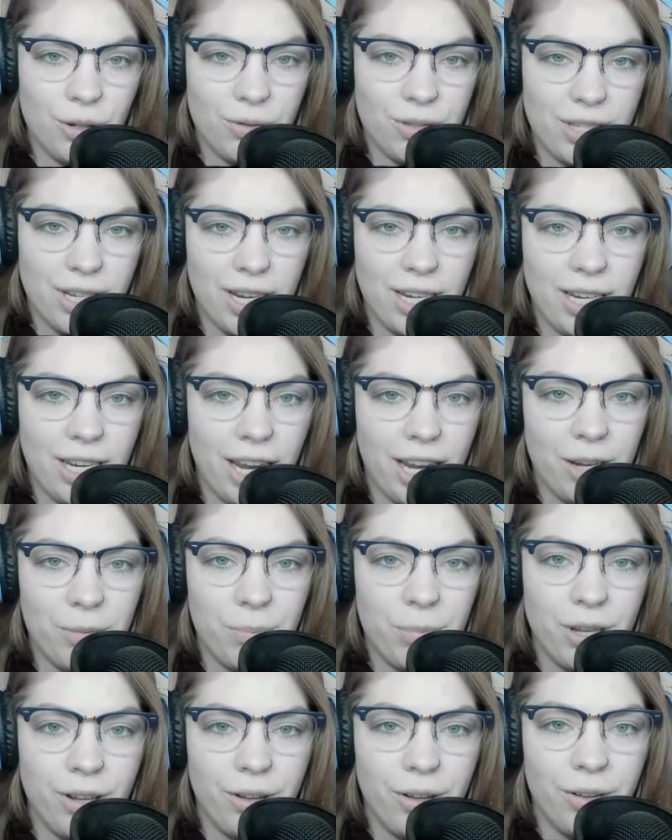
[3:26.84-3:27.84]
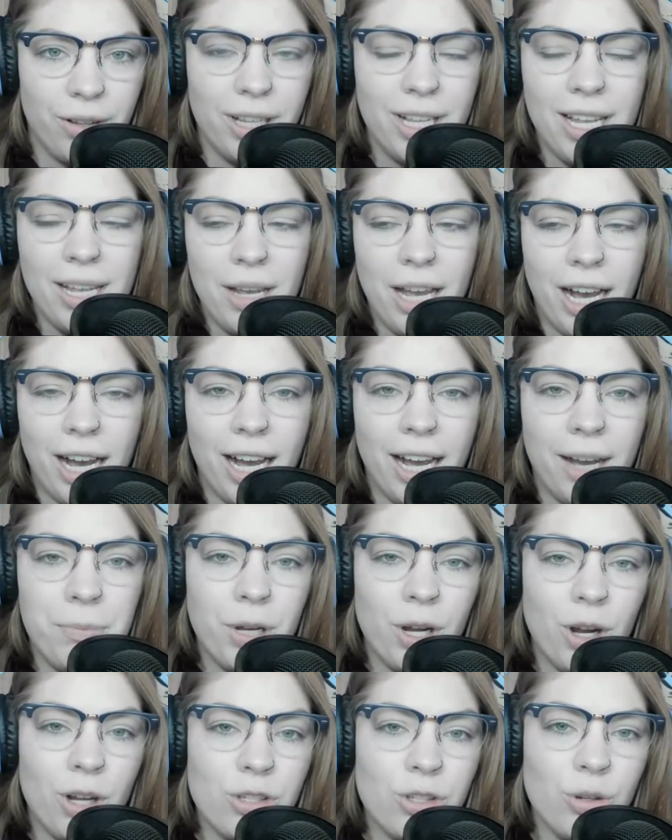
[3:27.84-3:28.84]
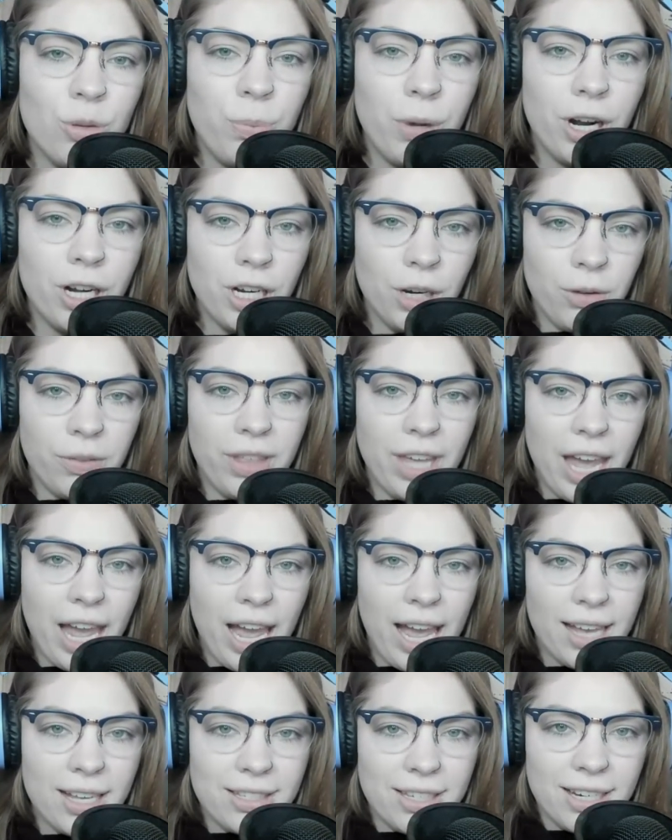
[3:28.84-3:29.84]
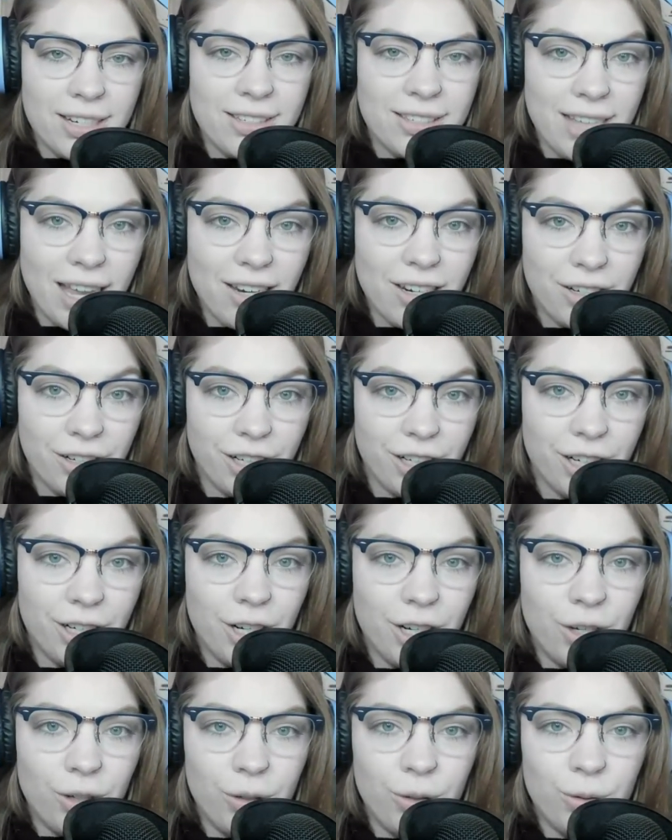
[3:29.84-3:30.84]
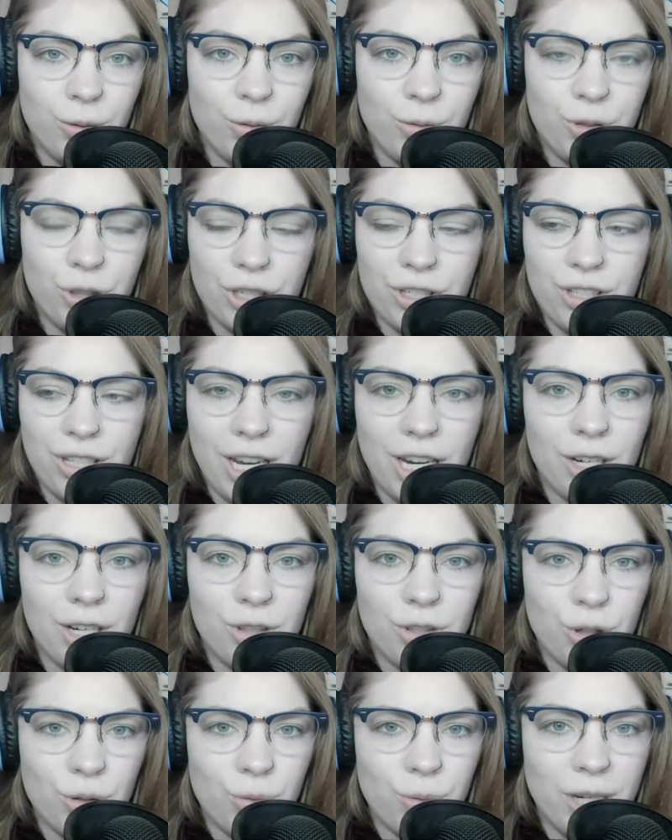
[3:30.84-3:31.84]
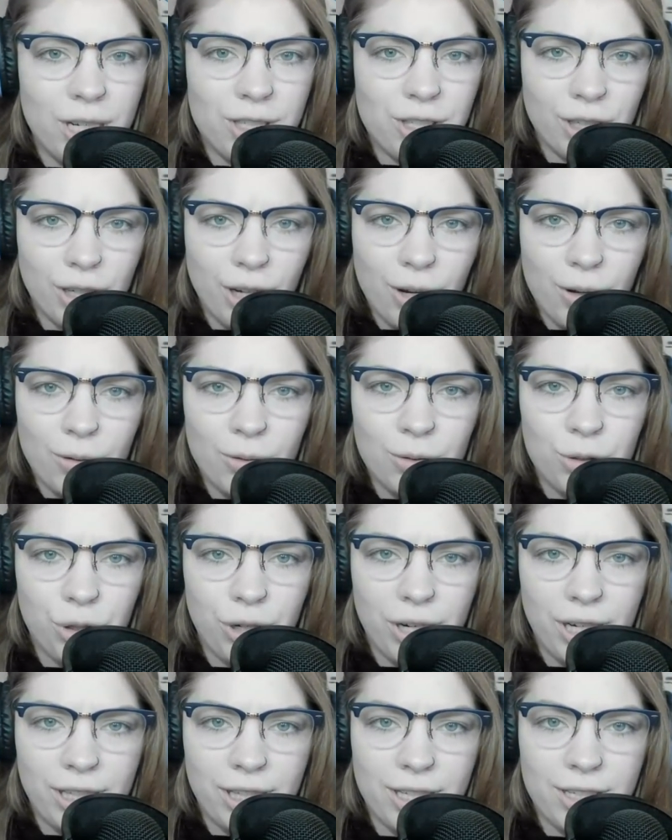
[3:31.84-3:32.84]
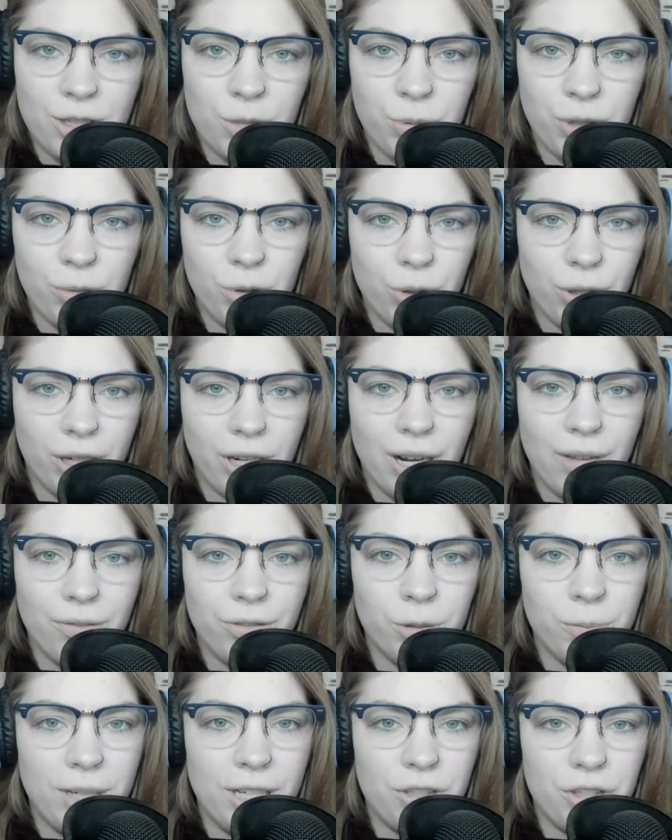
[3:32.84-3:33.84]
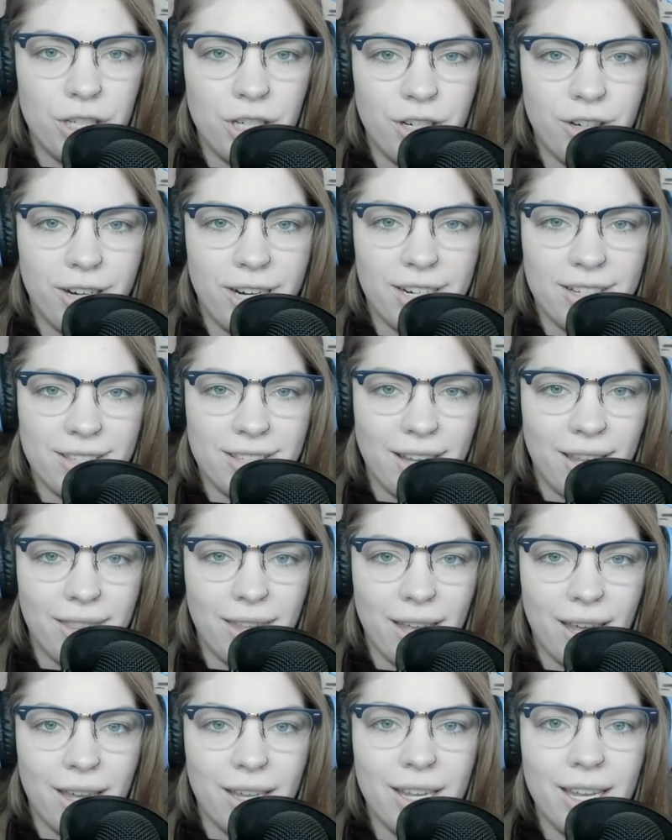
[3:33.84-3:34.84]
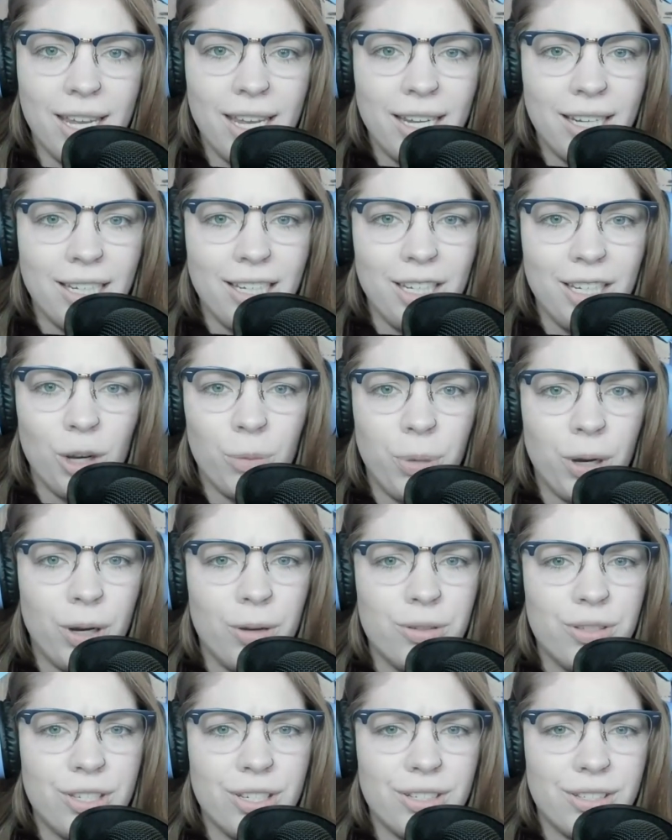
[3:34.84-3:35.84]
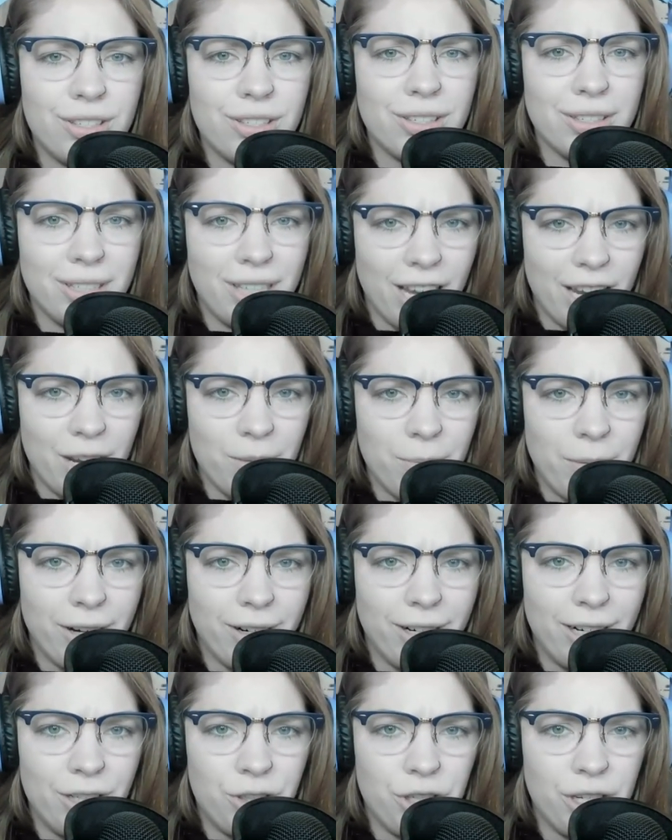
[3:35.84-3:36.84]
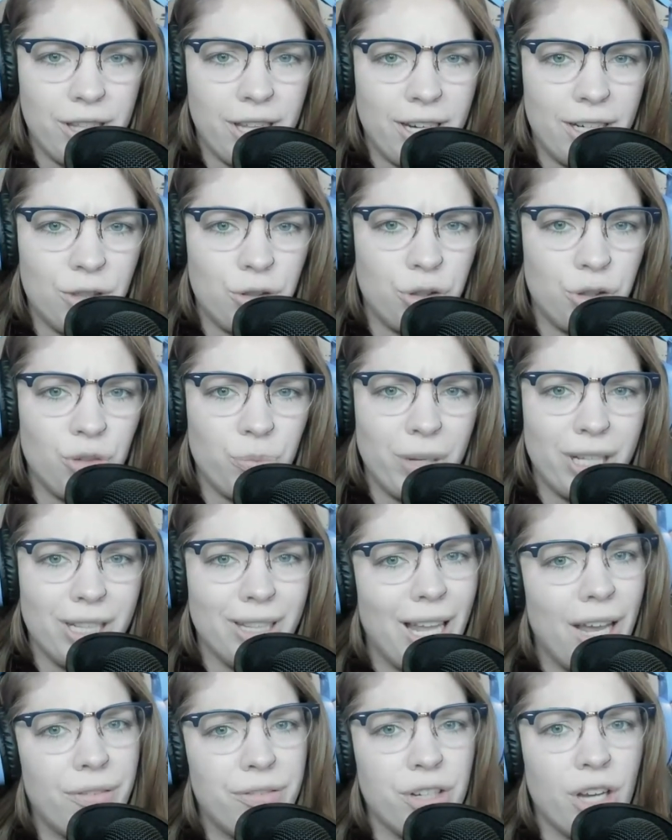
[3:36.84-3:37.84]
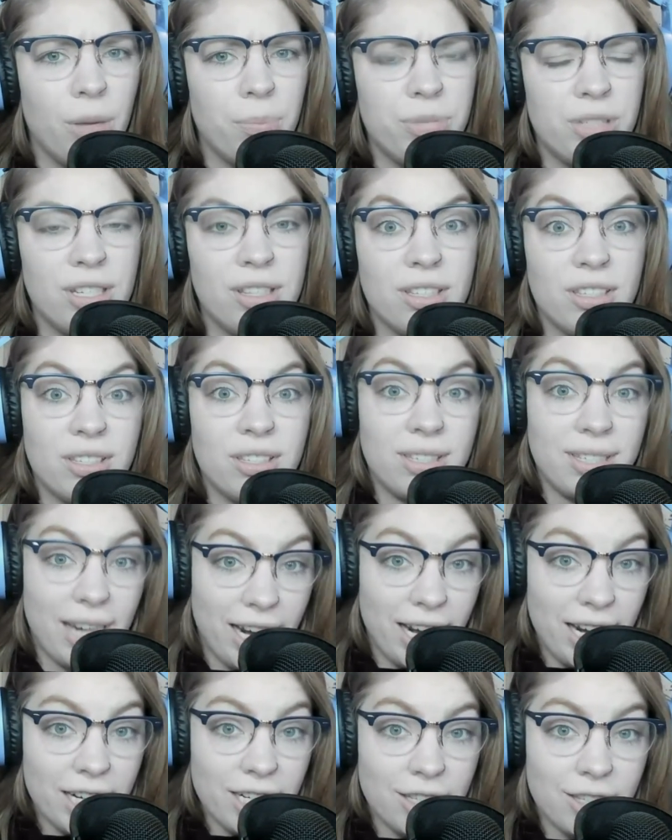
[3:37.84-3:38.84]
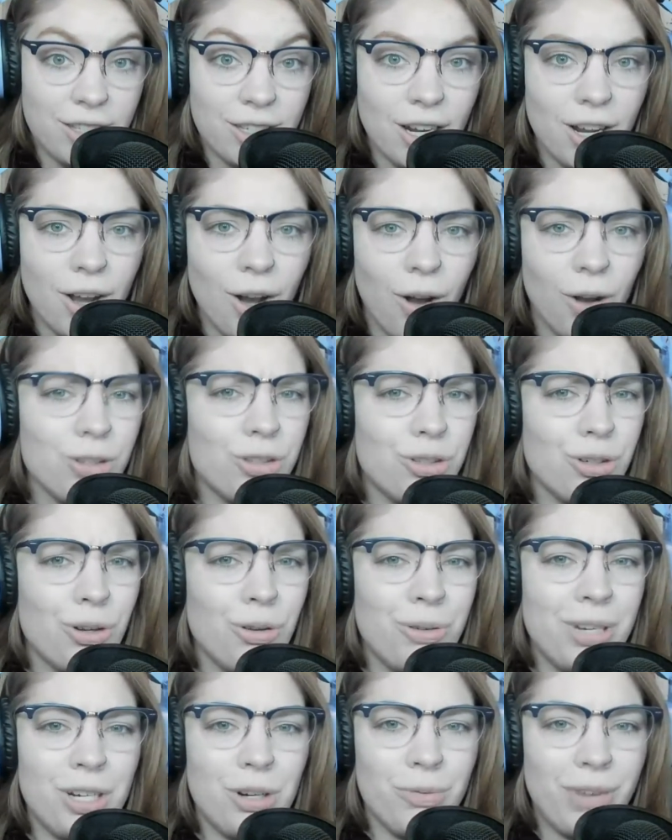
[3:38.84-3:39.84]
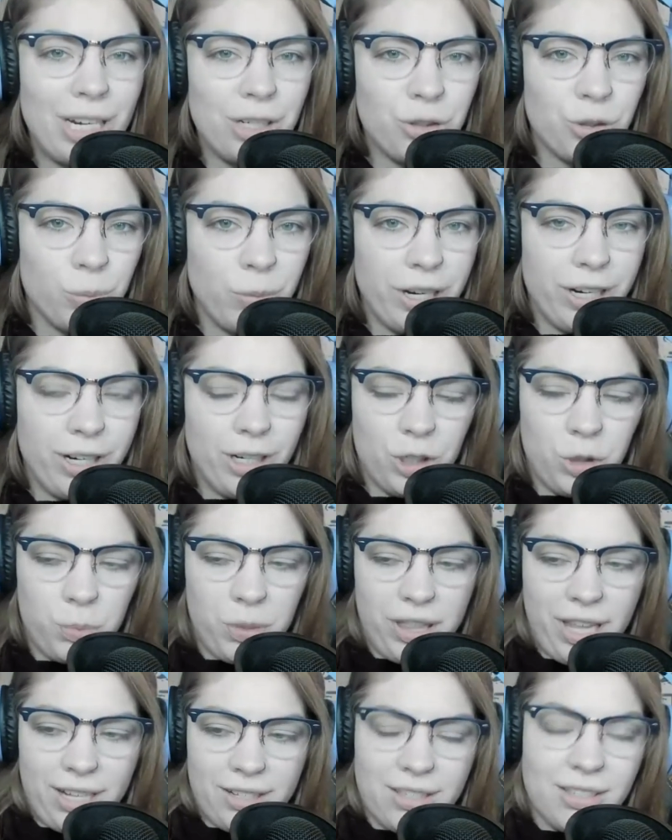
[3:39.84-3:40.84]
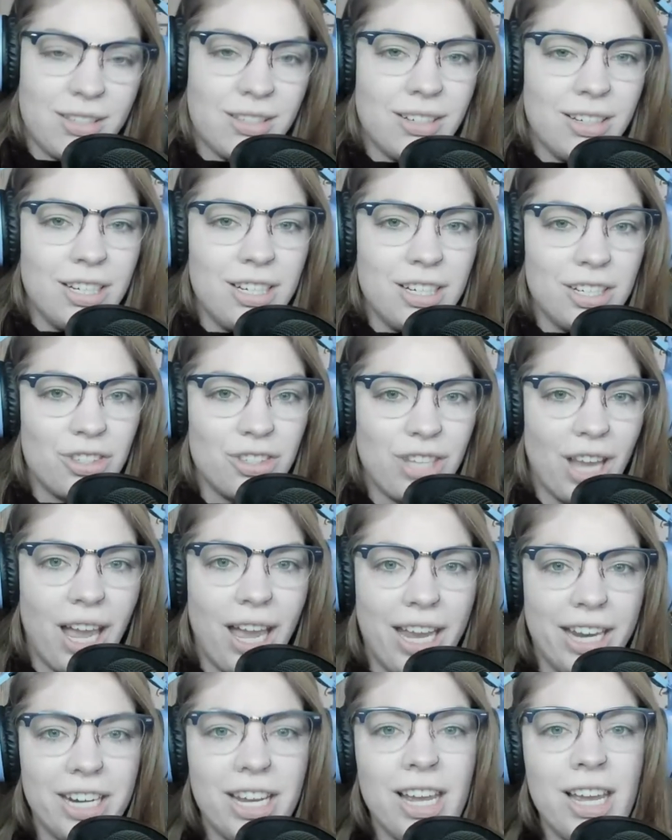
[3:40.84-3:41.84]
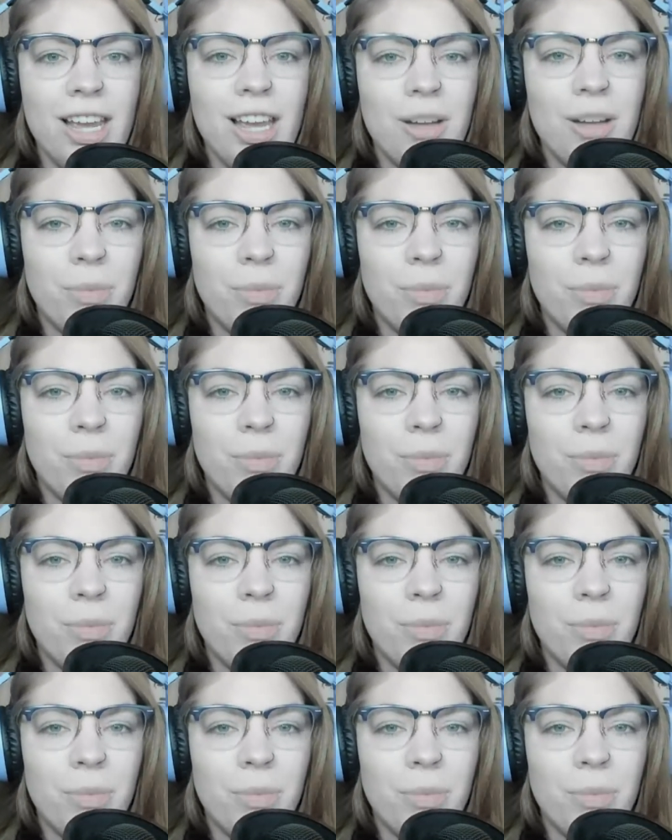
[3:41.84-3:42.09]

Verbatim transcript: the Don't Say Gay bill, uh, but also a party that has a senator who just like two weeks ago during the Supreme Court confirmation hearing said that he opposes gay marriage and that it should have been left up to the states. Also interracial marriage, but that's an aside.